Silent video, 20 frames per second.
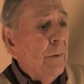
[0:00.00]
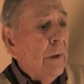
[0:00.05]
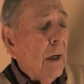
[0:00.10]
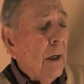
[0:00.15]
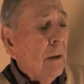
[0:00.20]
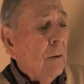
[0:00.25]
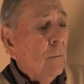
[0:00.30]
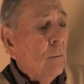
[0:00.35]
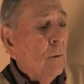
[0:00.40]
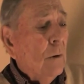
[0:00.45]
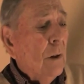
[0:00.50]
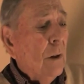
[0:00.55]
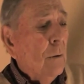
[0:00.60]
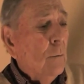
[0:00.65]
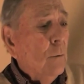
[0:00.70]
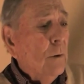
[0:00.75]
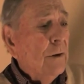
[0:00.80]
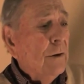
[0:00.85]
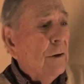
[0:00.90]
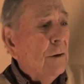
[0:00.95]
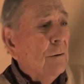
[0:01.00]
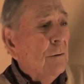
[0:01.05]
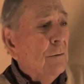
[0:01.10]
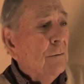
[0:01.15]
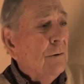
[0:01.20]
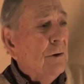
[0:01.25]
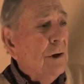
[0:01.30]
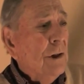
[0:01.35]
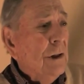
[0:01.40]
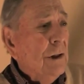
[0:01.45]
I went to
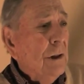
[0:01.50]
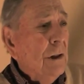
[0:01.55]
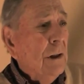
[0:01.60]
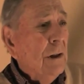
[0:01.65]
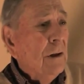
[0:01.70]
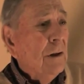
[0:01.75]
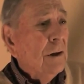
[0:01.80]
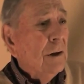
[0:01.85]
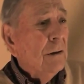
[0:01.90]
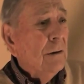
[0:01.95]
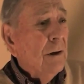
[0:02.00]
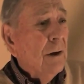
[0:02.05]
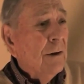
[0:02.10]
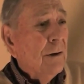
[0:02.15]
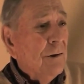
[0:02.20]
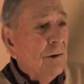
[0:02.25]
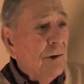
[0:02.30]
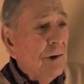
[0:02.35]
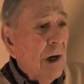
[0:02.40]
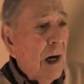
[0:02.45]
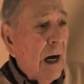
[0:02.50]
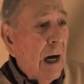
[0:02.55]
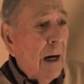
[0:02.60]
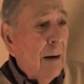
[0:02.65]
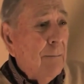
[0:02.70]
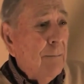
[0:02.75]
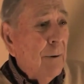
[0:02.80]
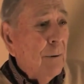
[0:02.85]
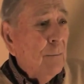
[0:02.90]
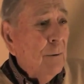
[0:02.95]
GE to get a
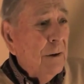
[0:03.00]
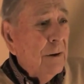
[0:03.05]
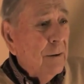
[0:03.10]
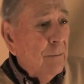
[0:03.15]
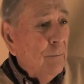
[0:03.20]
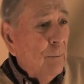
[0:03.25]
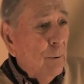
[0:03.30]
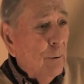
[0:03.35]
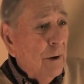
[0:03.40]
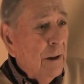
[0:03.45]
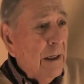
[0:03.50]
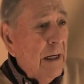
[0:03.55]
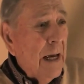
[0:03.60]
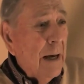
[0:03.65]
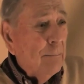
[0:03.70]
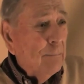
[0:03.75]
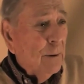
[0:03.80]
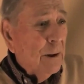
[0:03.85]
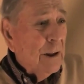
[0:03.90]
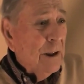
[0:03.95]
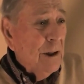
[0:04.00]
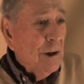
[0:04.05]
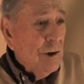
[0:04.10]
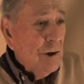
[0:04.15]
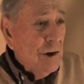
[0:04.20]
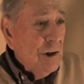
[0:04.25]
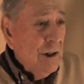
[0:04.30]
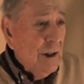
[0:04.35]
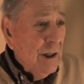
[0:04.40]
job. I went put an application.